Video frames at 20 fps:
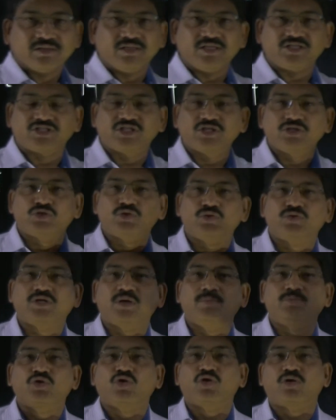this thing should
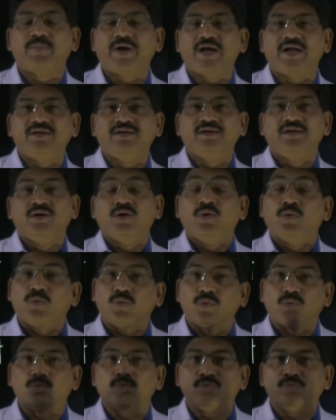come to your mind.
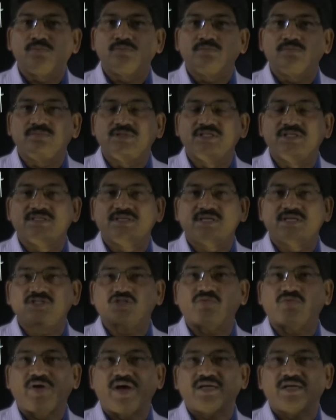Oh, these are
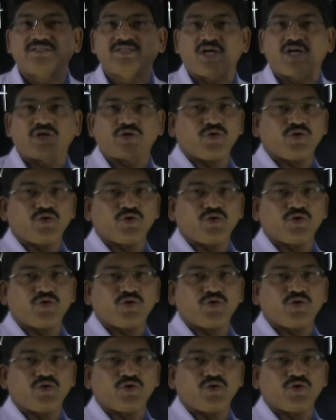squares or